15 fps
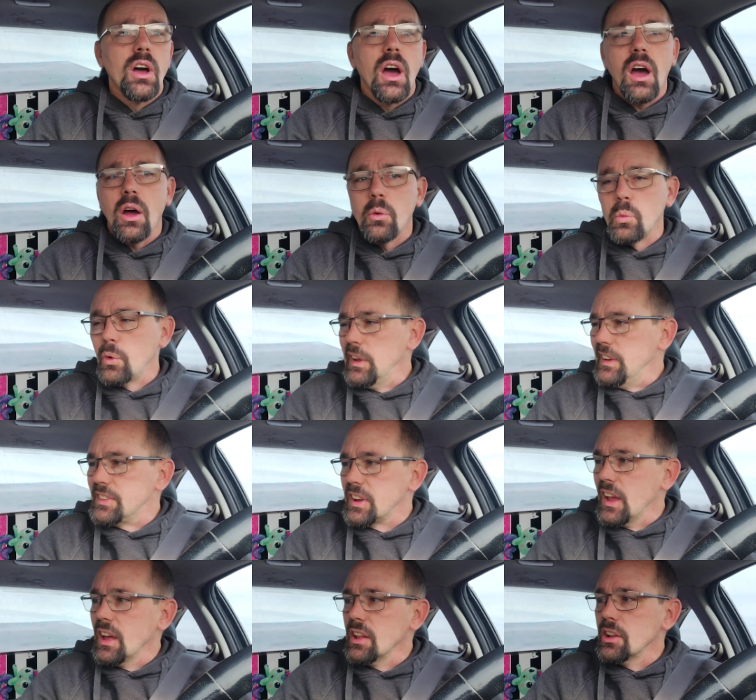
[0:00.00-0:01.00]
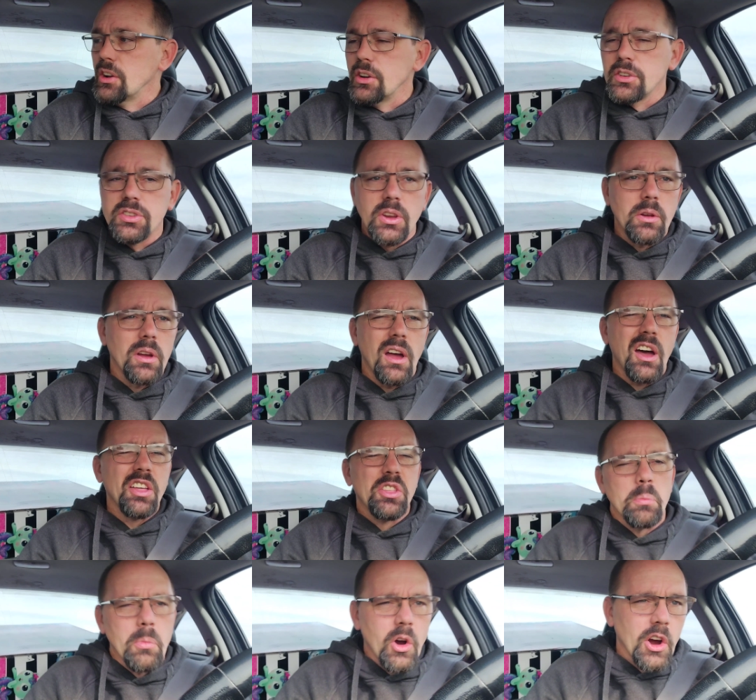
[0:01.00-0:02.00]
uh, retailers or uh,
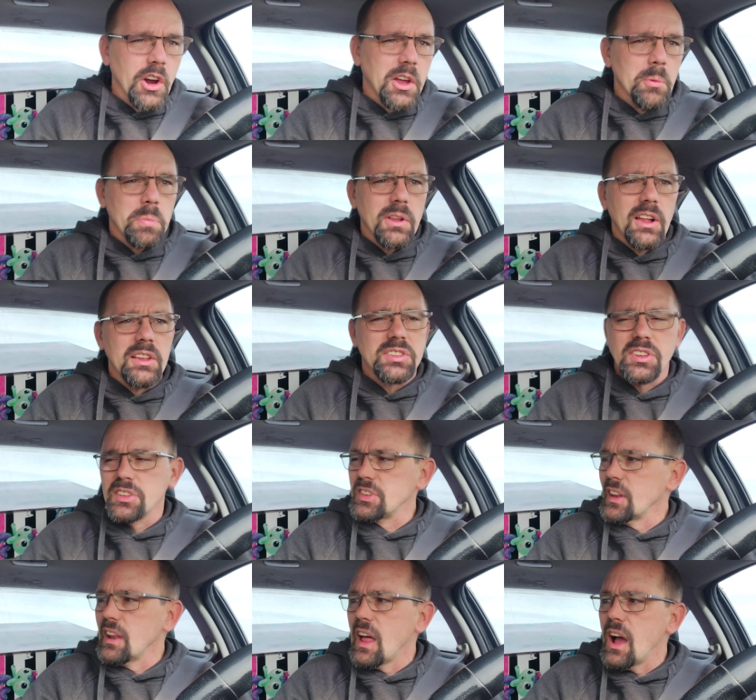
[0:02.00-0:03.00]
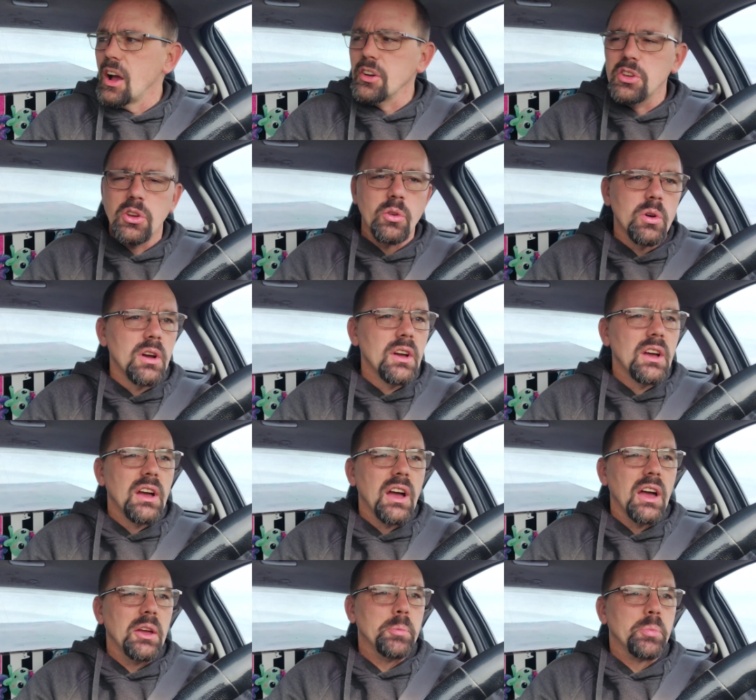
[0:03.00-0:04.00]
other marketplaces allow you
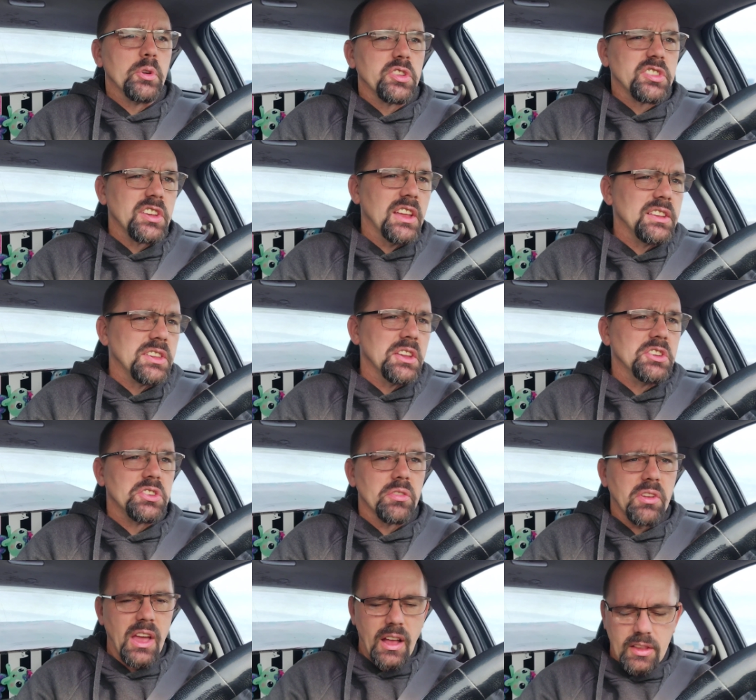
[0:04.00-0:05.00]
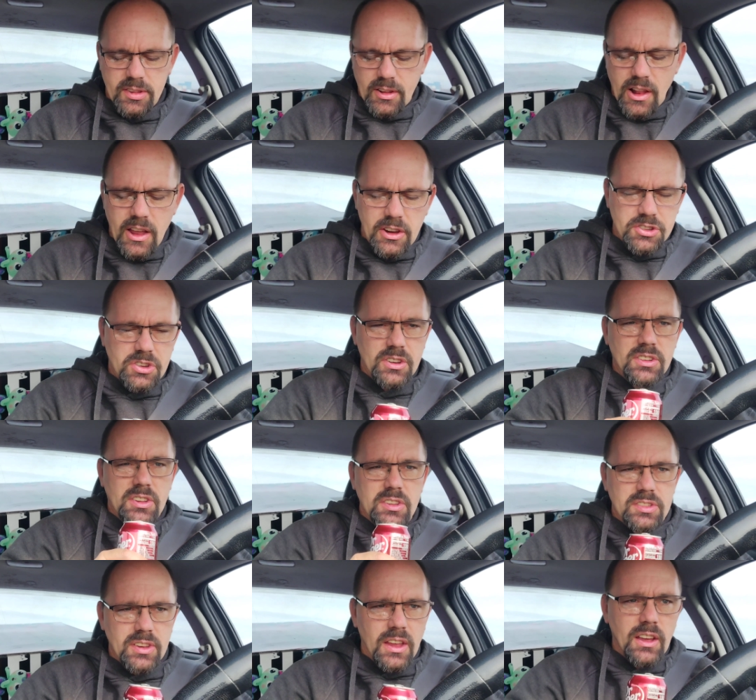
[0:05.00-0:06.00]
a percentage of cancellation
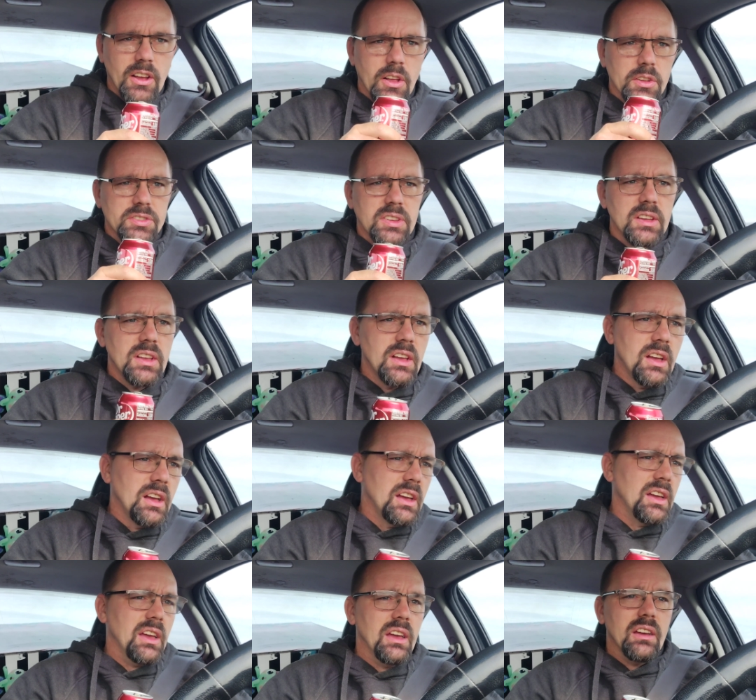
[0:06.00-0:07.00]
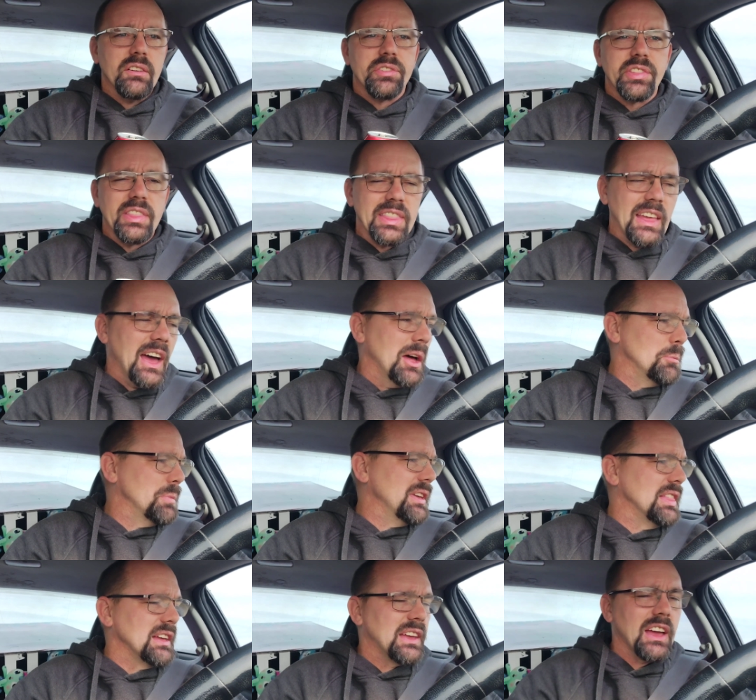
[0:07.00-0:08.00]
to sales. If that
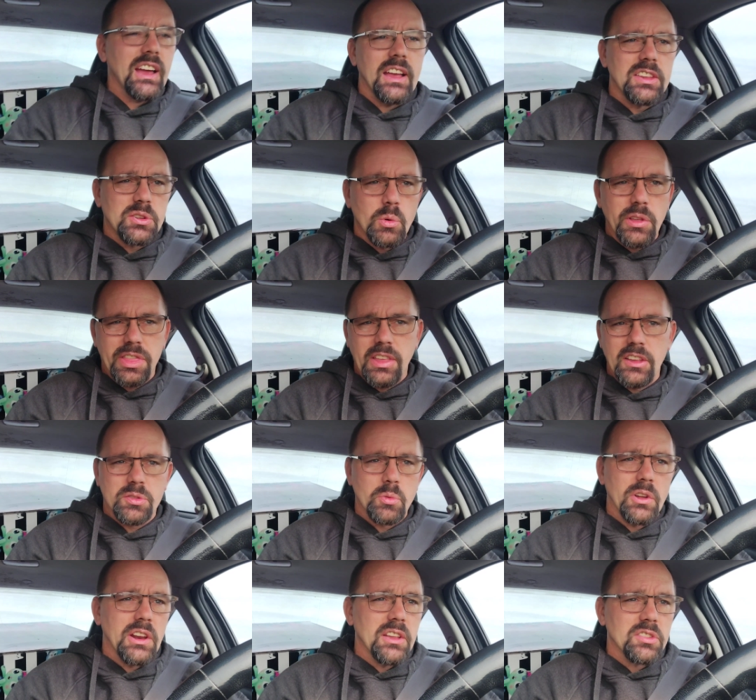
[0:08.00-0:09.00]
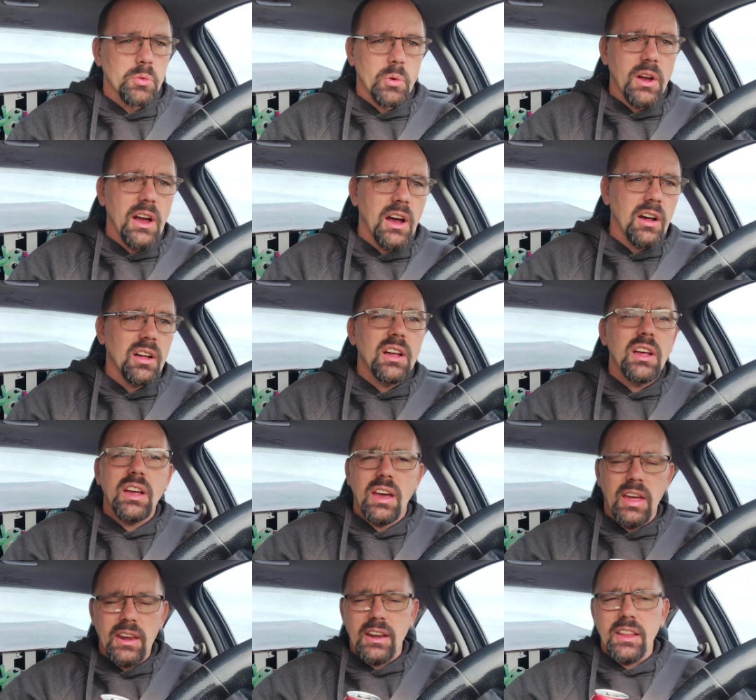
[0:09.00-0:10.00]
be the case with this one as well,
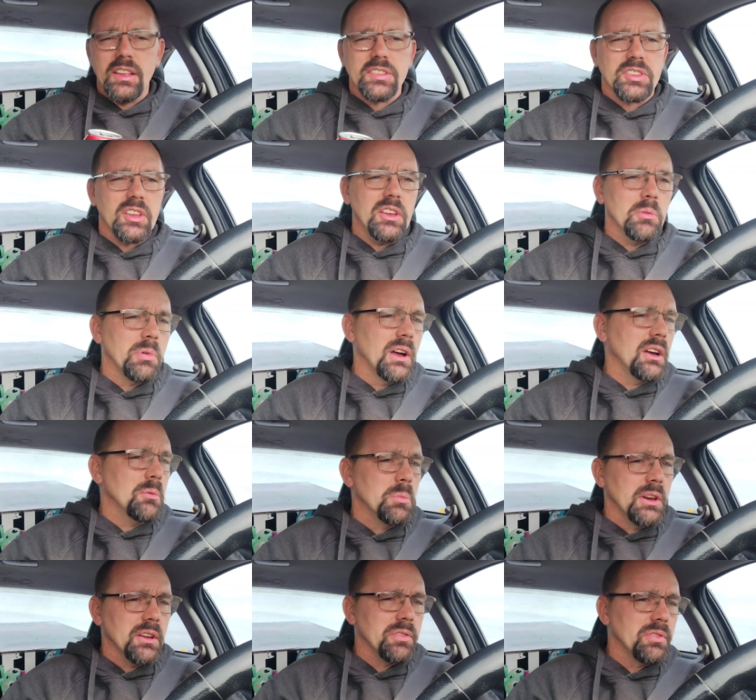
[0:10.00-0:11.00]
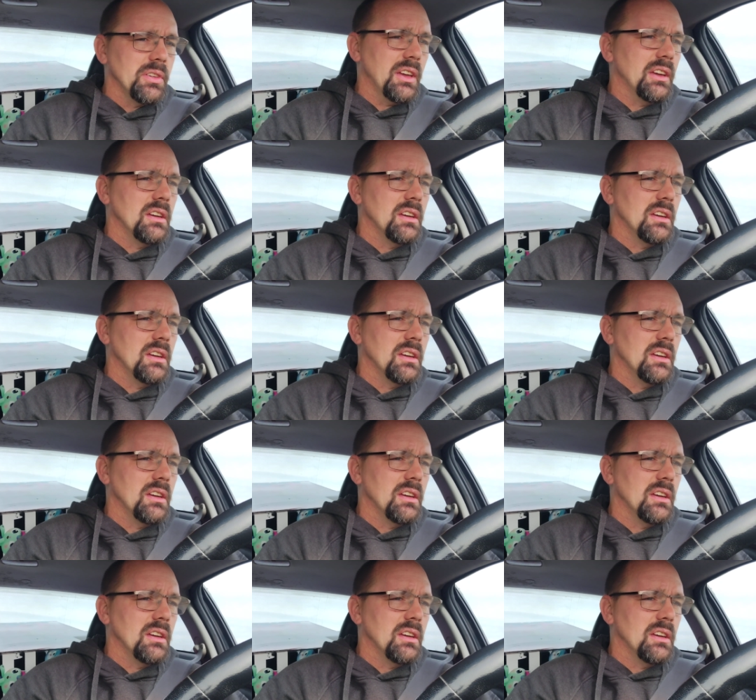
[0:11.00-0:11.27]
and it is eBay. But if,